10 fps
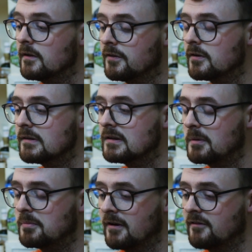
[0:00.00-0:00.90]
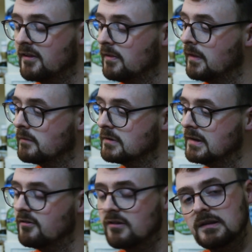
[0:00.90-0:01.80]
They are a little bit pricey. They
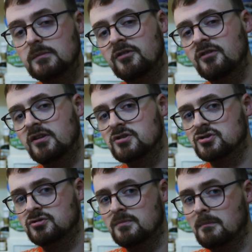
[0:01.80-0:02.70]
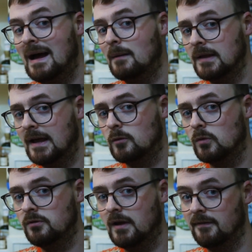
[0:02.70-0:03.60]
released a limited edition matte black
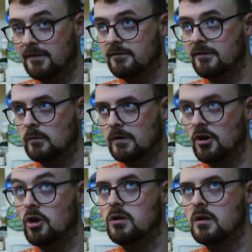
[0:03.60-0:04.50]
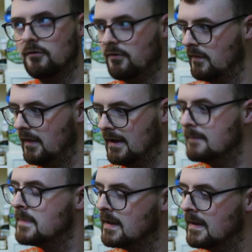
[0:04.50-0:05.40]
one, and the internet went nuts for
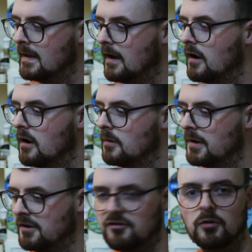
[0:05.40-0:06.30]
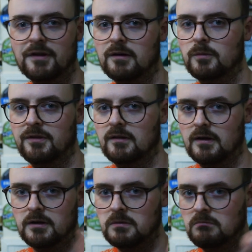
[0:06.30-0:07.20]
that. And it sold out within
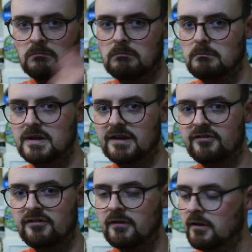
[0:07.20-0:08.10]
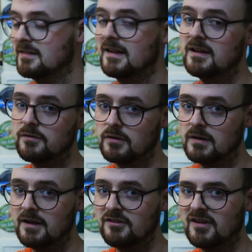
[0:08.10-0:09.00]
like minutes. I like the
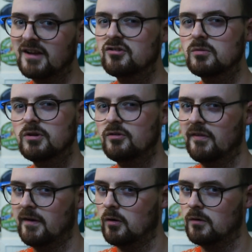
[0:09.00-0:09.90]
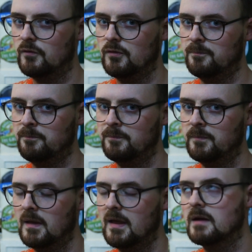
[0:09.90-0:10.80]
glass. I don't use it that often.
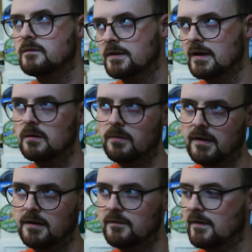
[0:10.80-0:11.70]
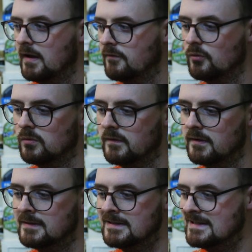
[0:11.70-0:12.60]
Every now and then, if I have sort
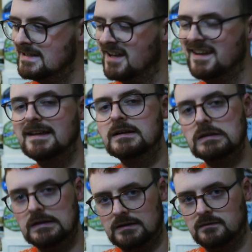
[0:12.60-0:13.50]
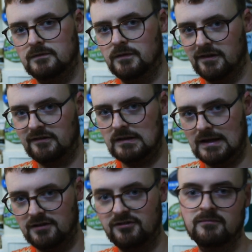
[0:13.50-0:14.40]
of an inkling for this
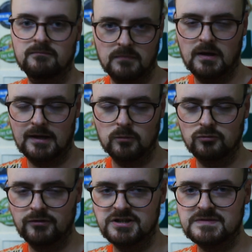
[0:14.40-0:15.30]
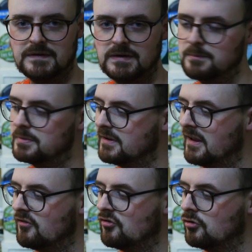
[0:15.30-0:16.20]
glass, I will reach for it, but
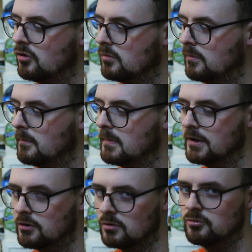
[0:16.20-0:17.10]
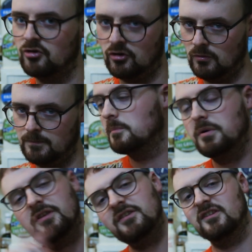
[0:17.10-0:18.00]
it's not my go-to.
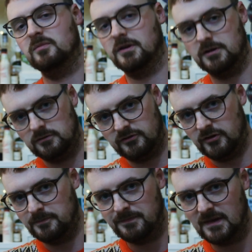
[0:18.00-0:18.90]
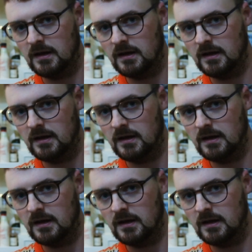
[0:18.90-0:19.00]
But this is my go-to.